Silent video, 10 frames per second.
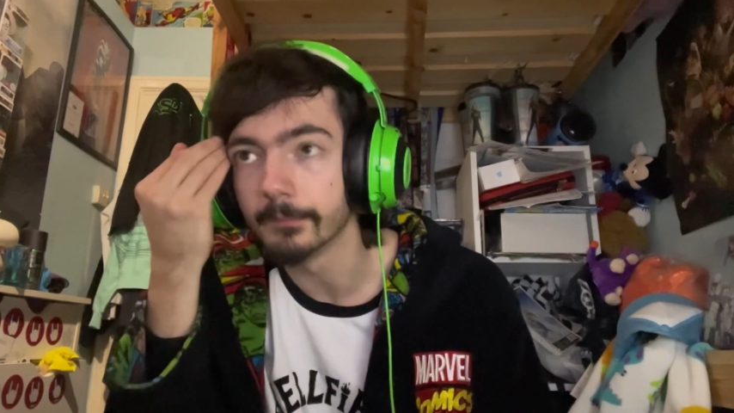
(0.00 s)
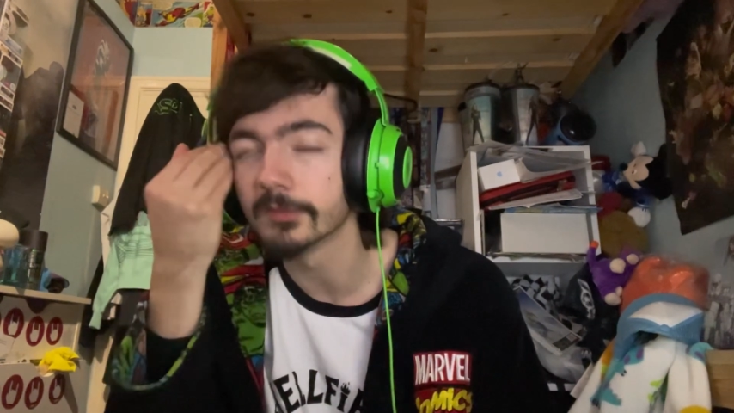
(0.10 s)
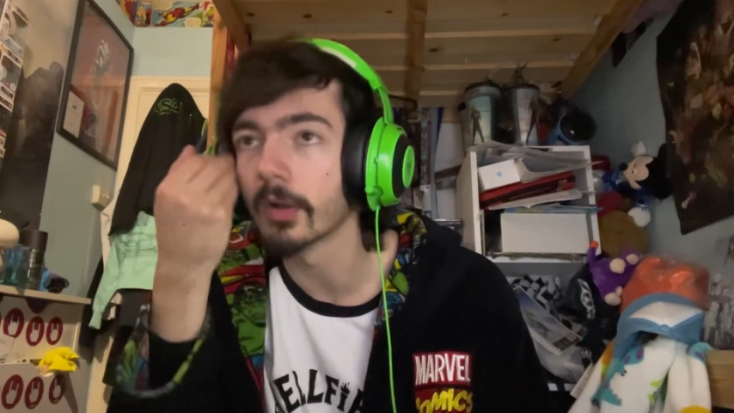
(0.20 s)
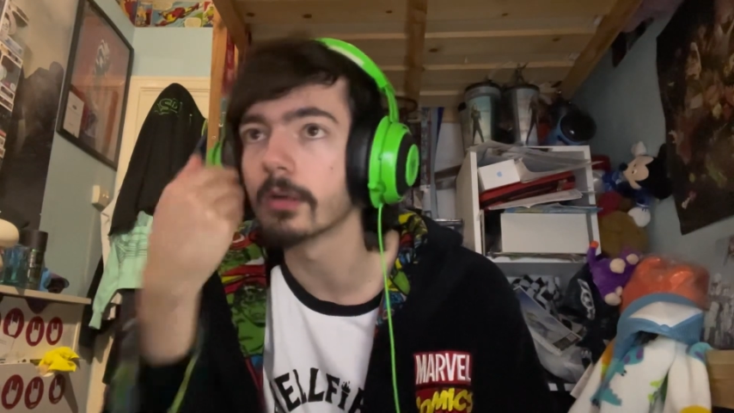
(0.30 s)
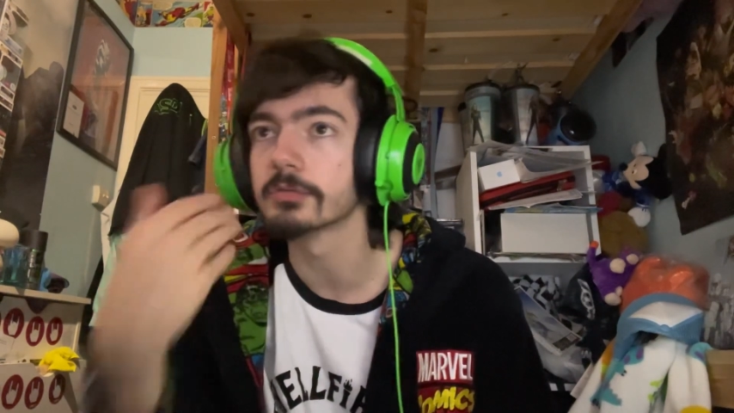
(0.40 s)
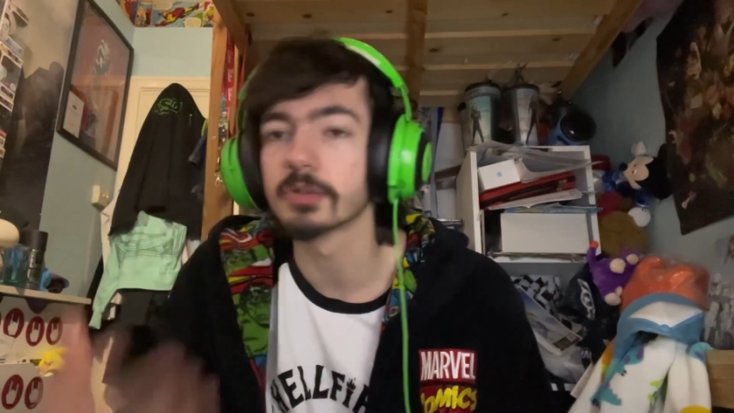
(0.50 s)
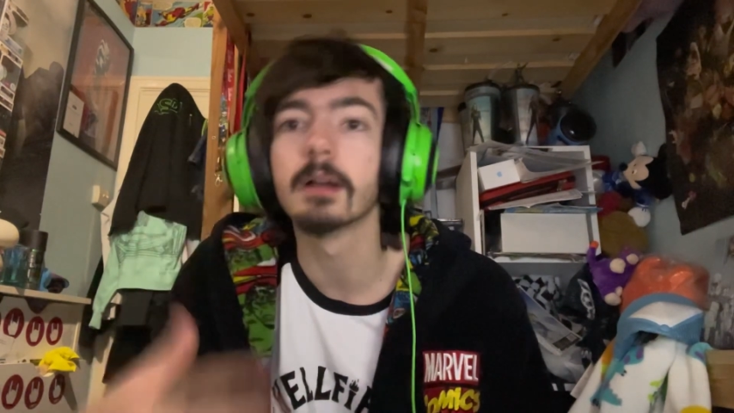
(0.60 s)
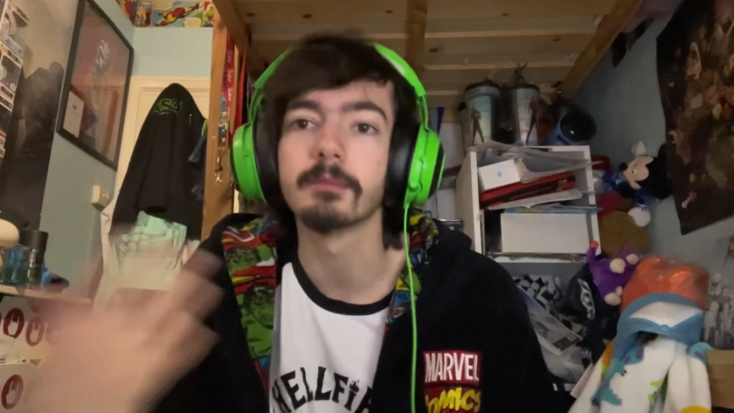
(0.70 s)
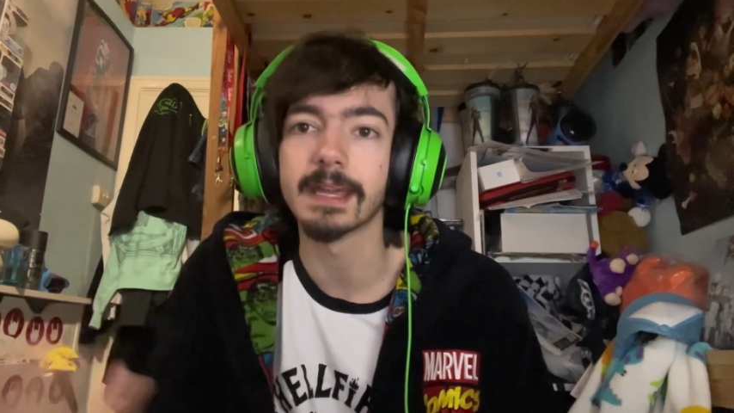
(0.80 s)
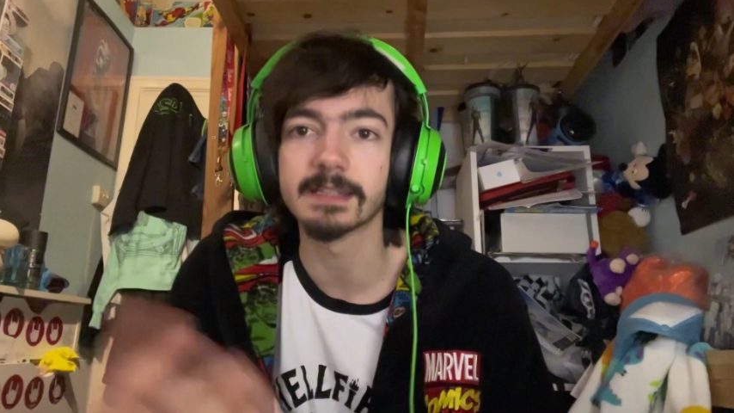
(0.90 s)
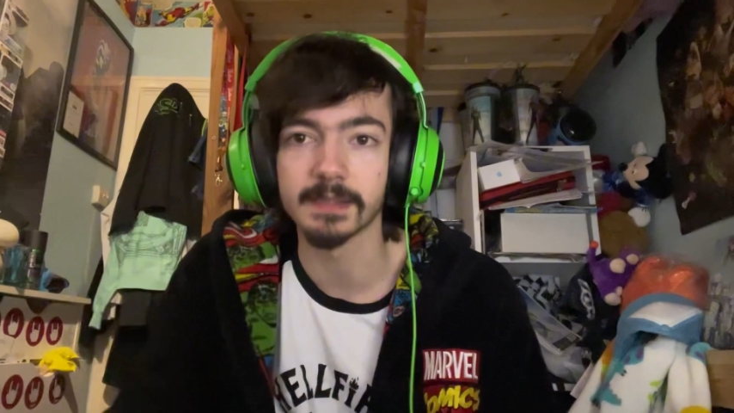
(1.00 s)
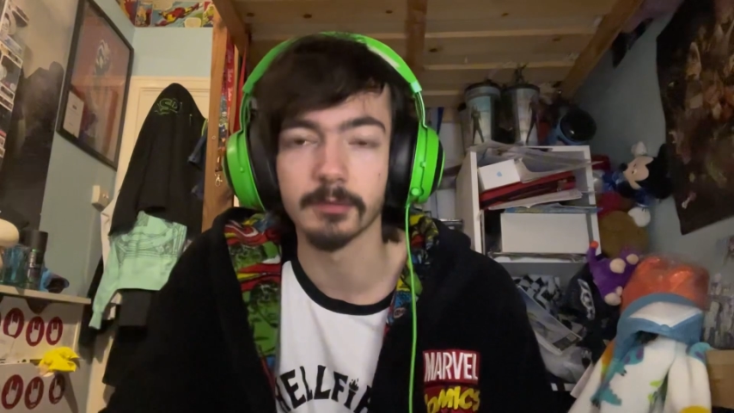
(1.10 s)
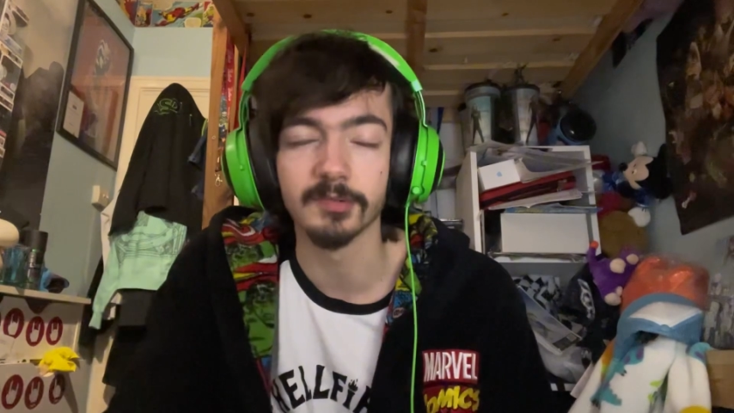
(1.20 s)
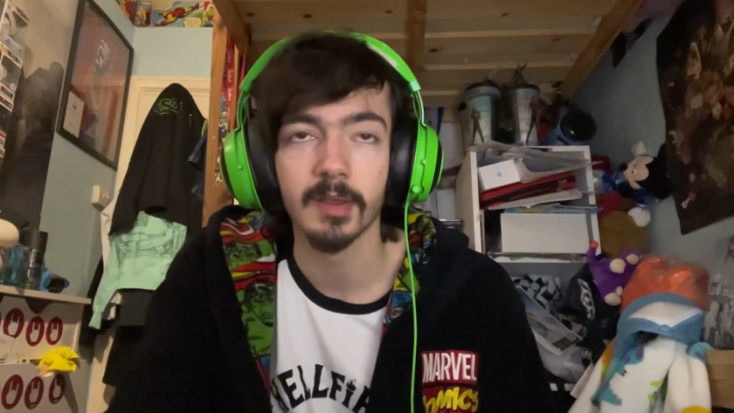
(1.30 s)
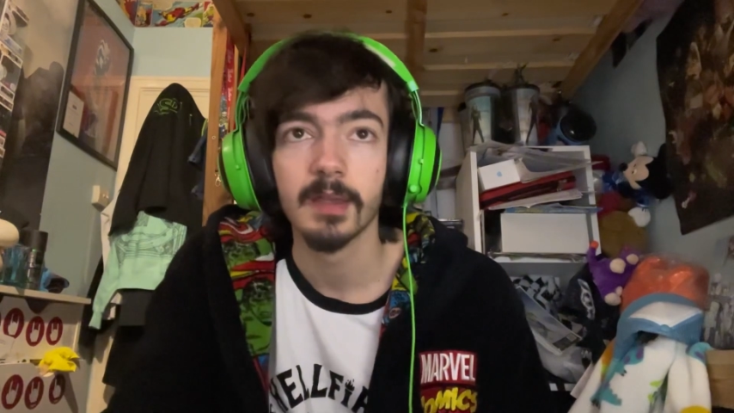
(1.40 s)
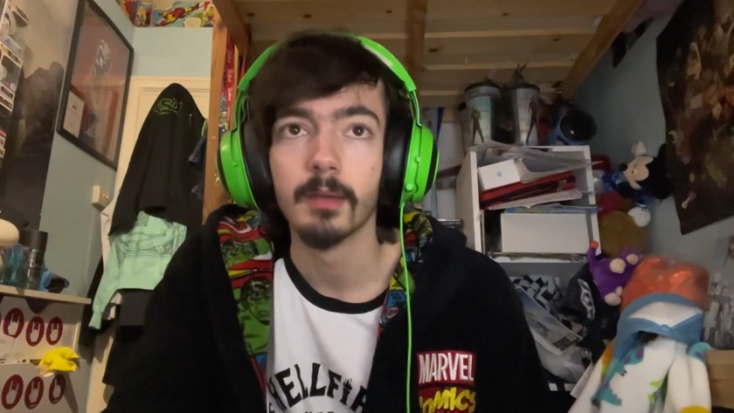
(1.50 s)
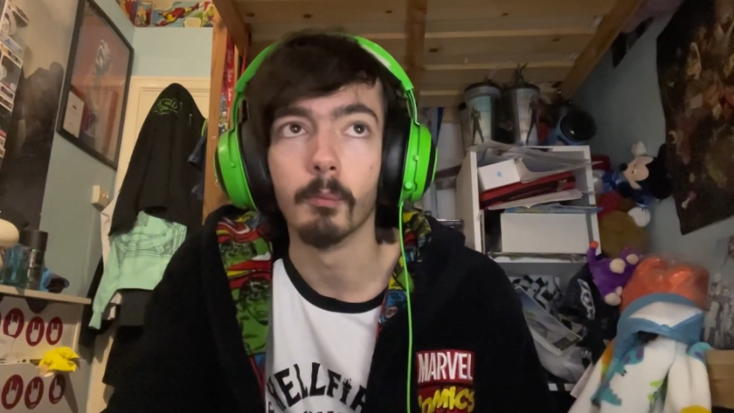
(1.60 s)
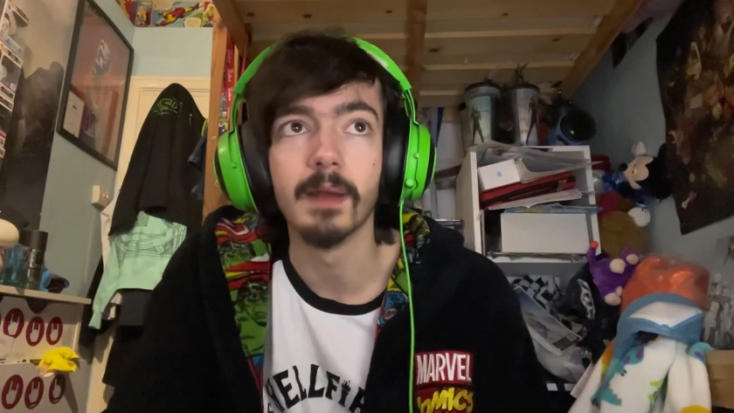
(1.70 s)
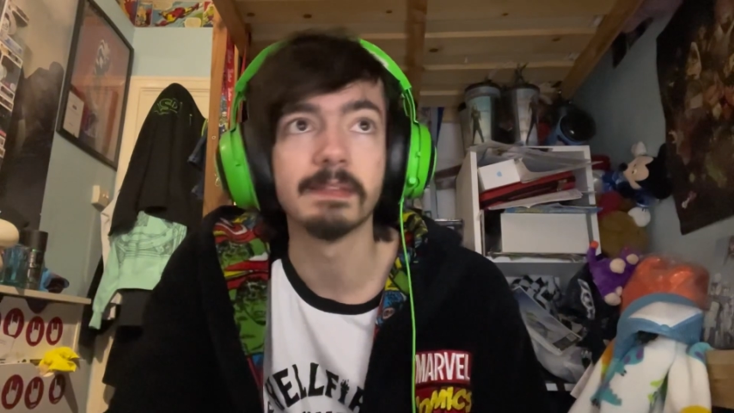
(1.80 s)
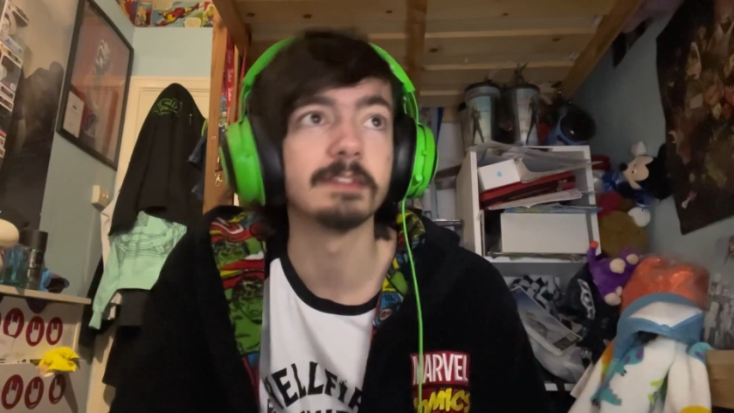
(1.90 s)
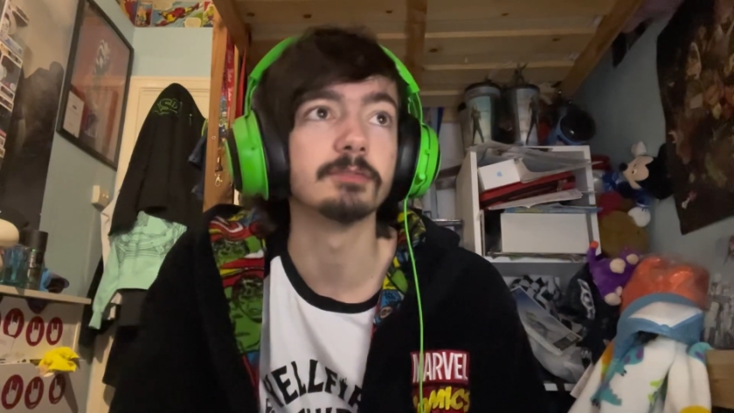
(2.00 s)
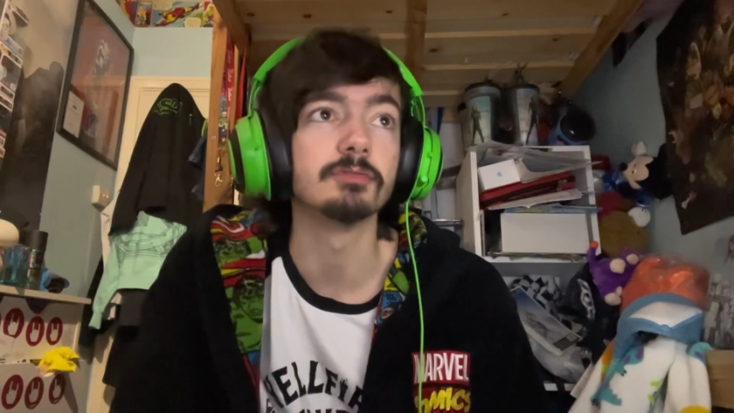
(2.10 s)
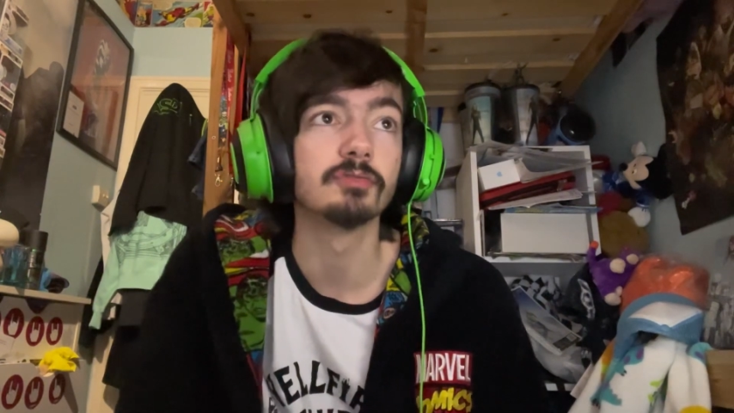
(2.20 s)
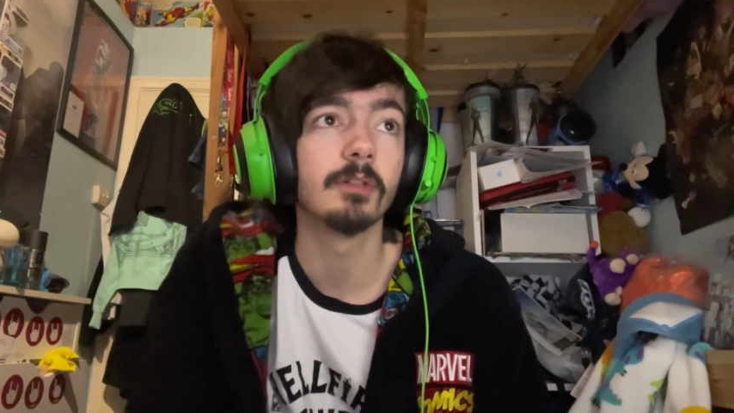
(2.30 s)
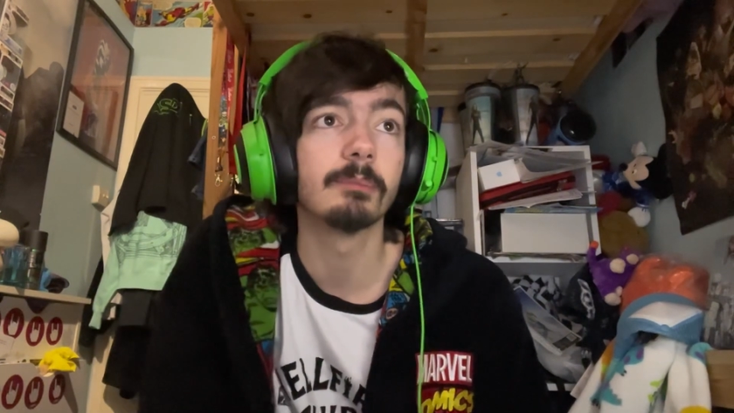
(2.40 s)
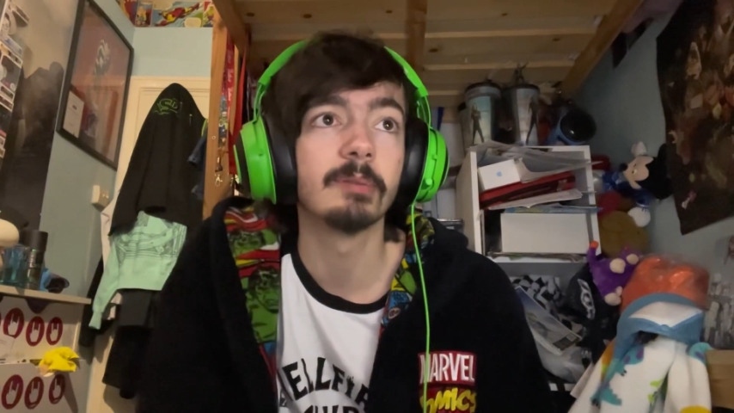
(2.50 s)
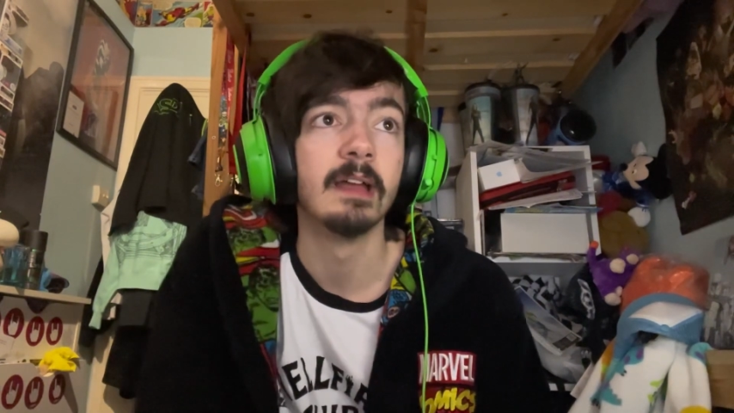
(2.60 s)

so I'll try and react to those when they do drop.